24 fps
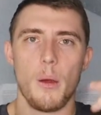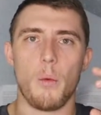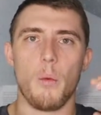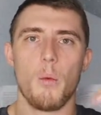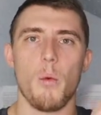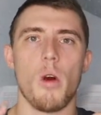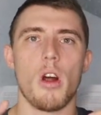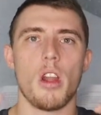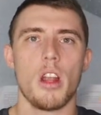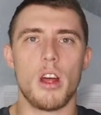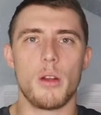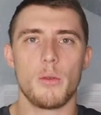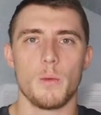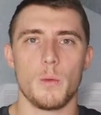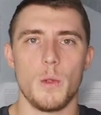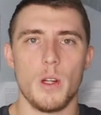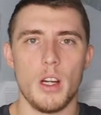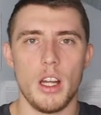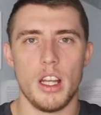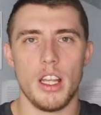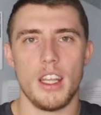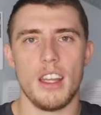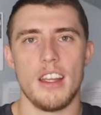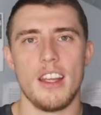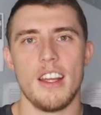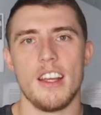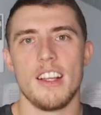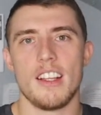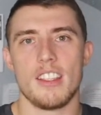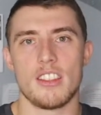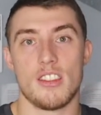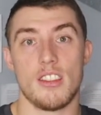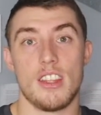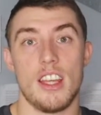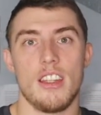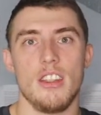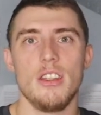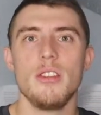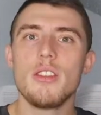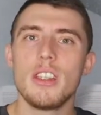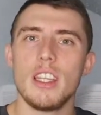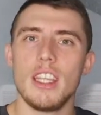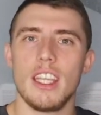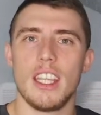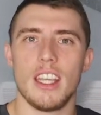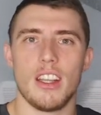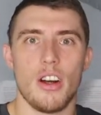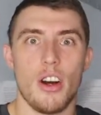one-on-one, so that you
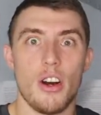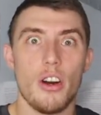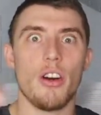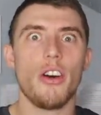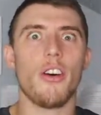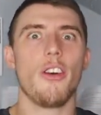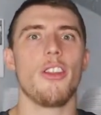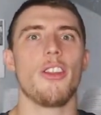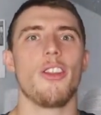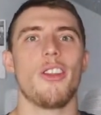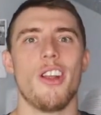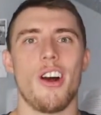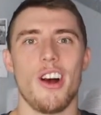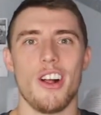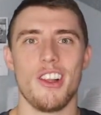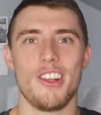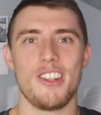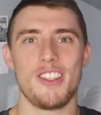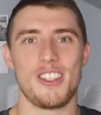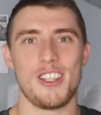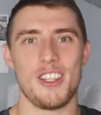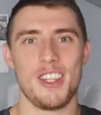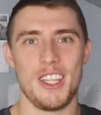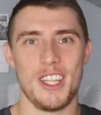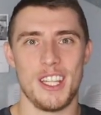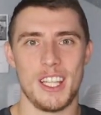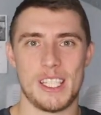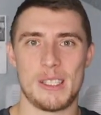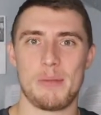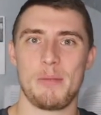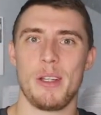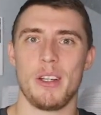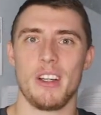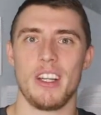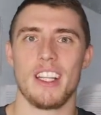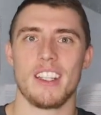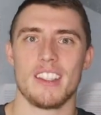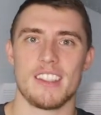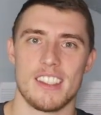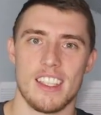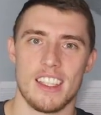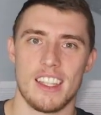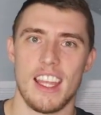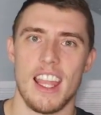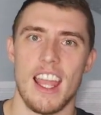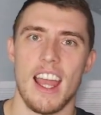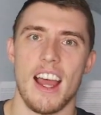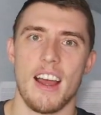can get all of the knowledge and the experience
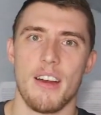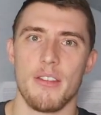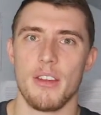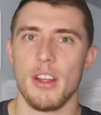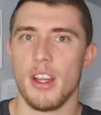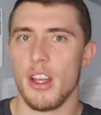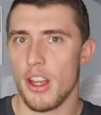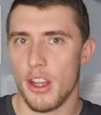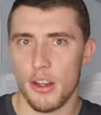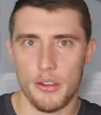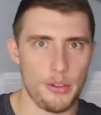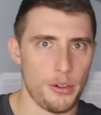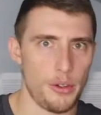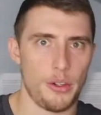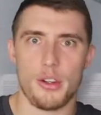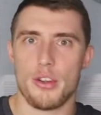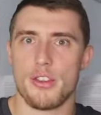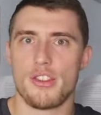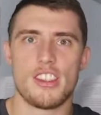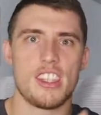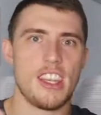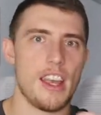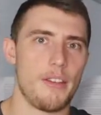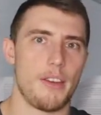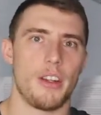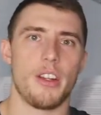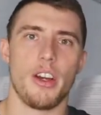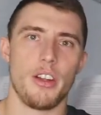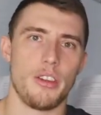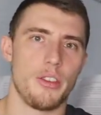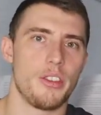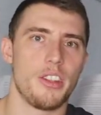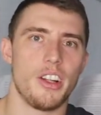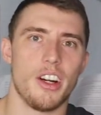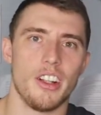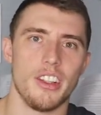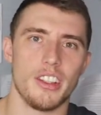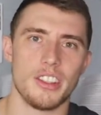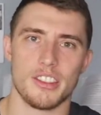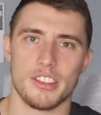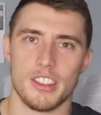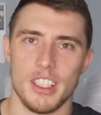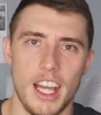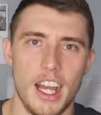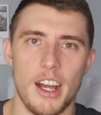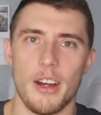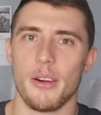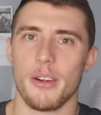that they have for $700
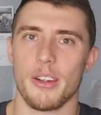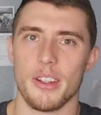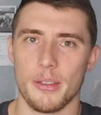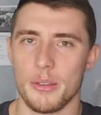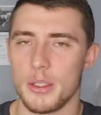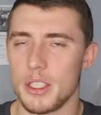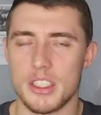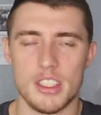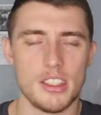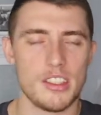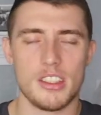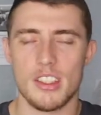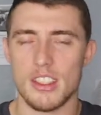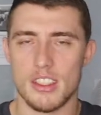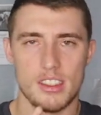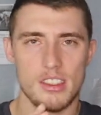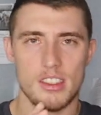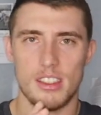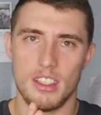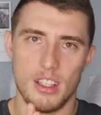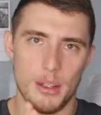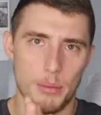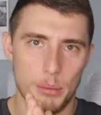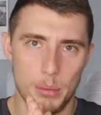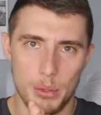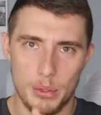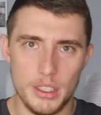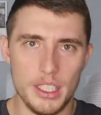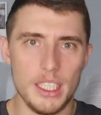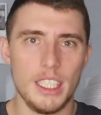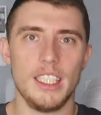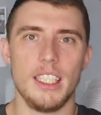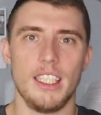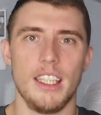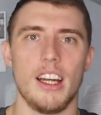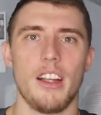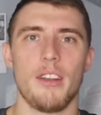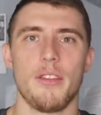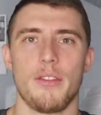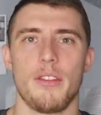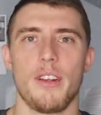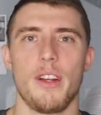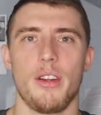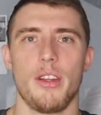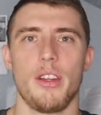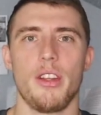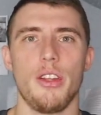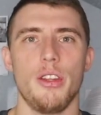an hour, which is just completely
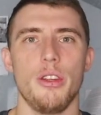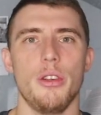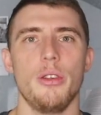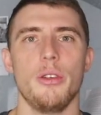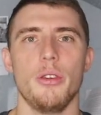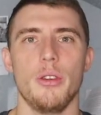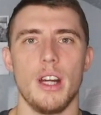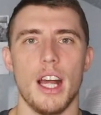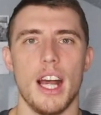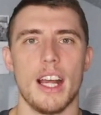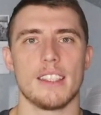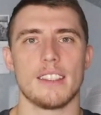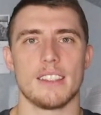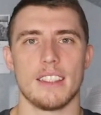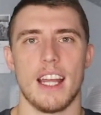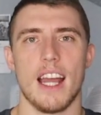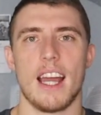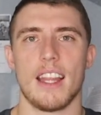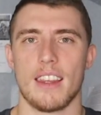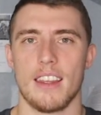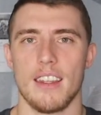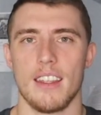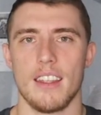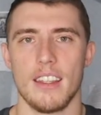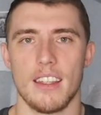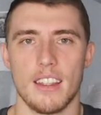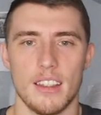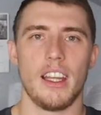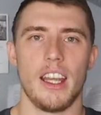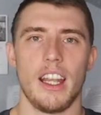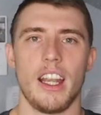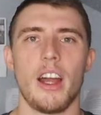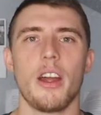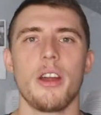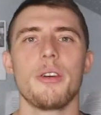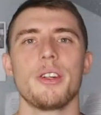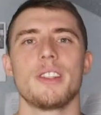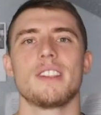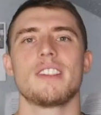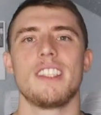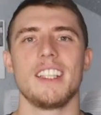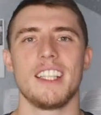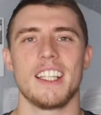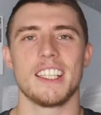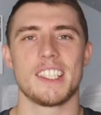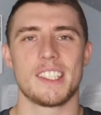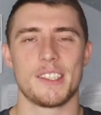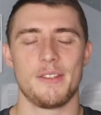unfair to you as an athlete. And I always
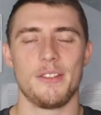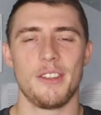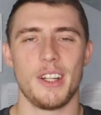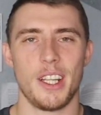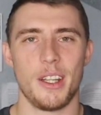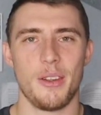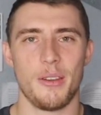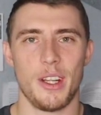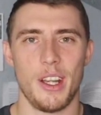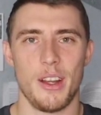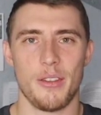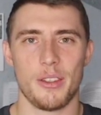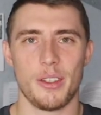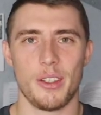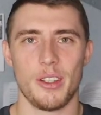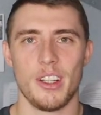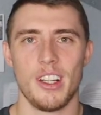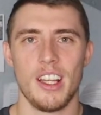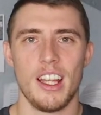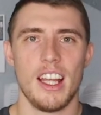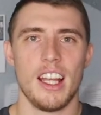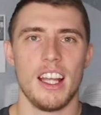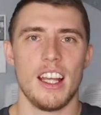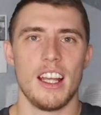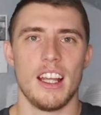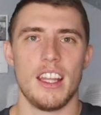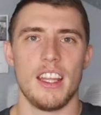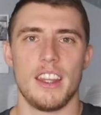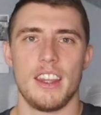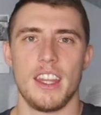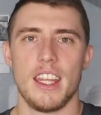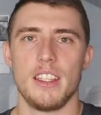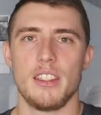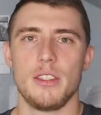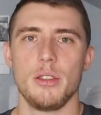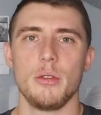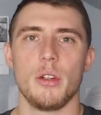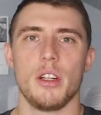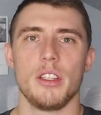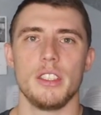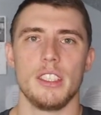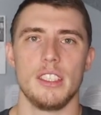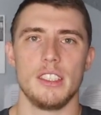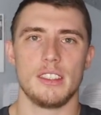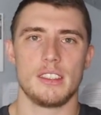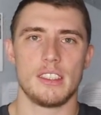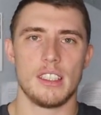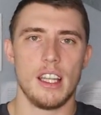think it's funny whenever they do all
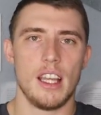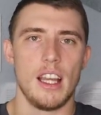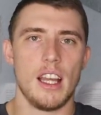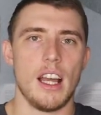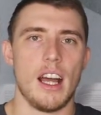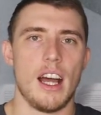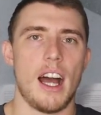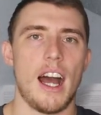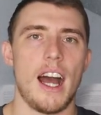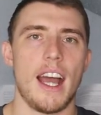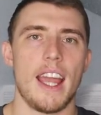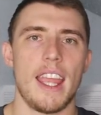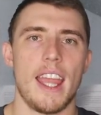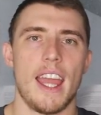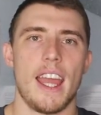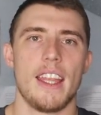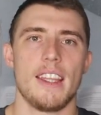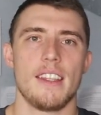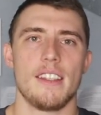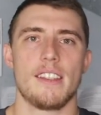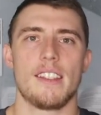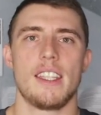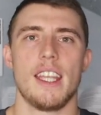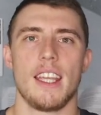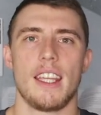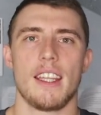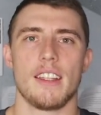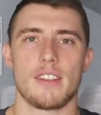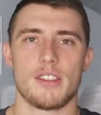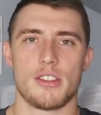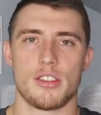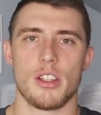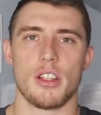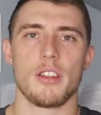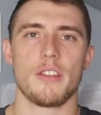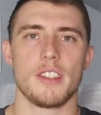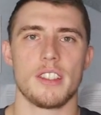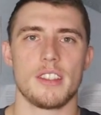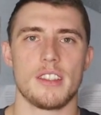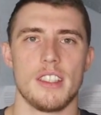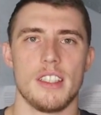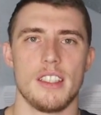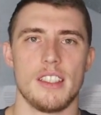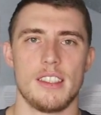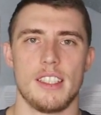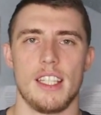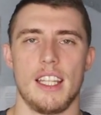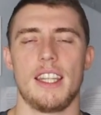these high-end ticket
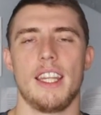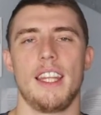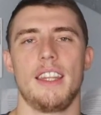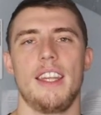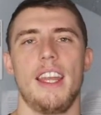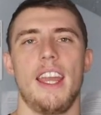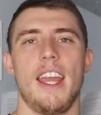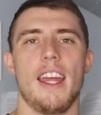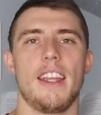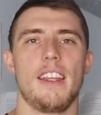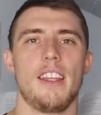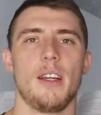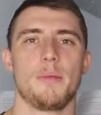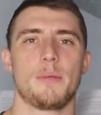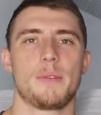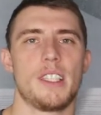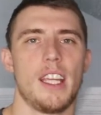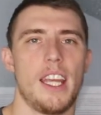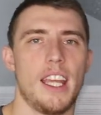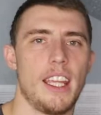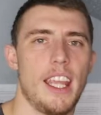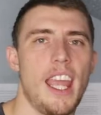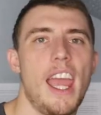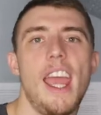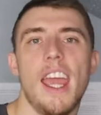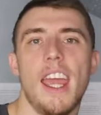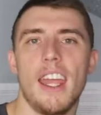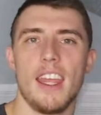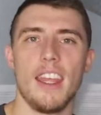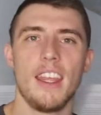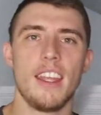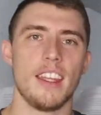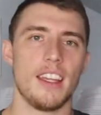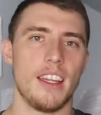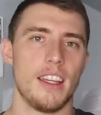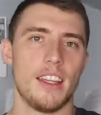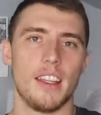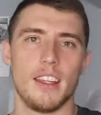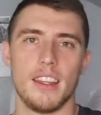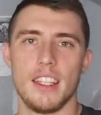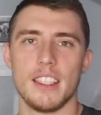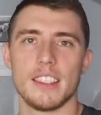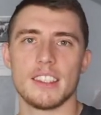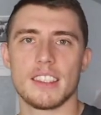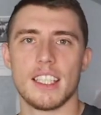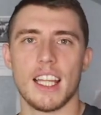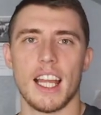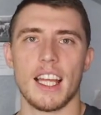services and then they end up saying, hey,
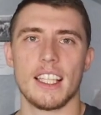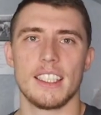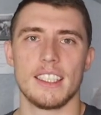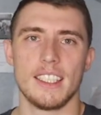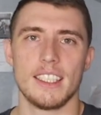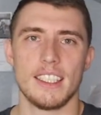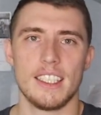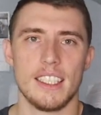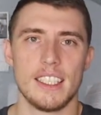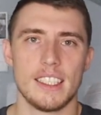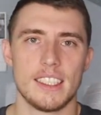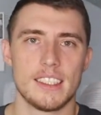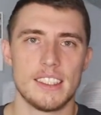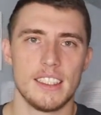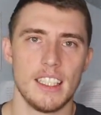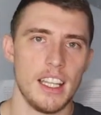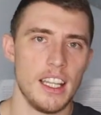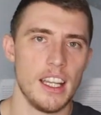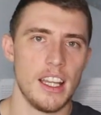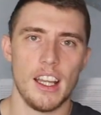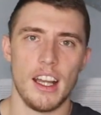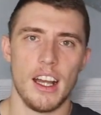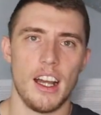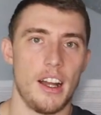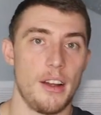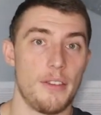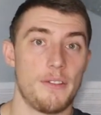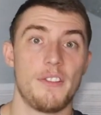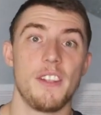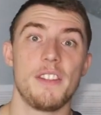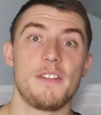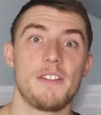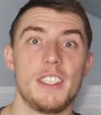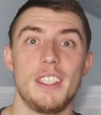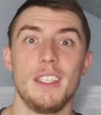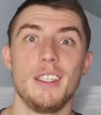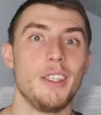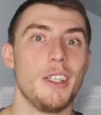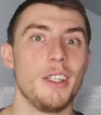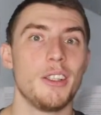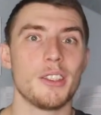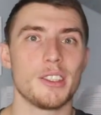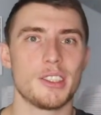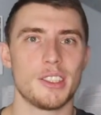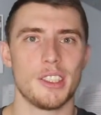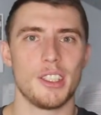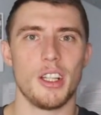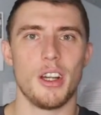this guy did this 15
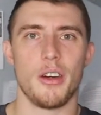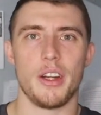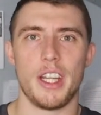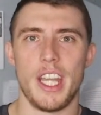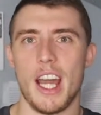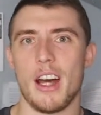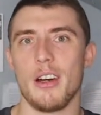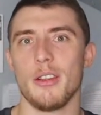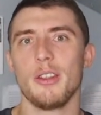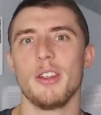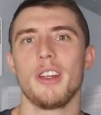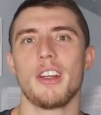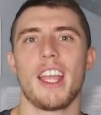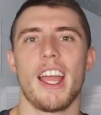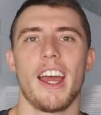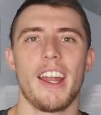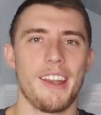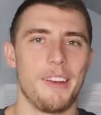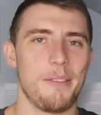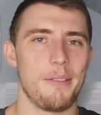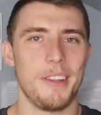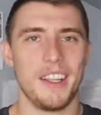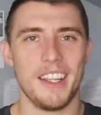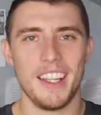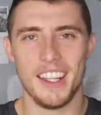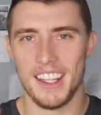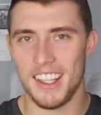years ago and now look at him.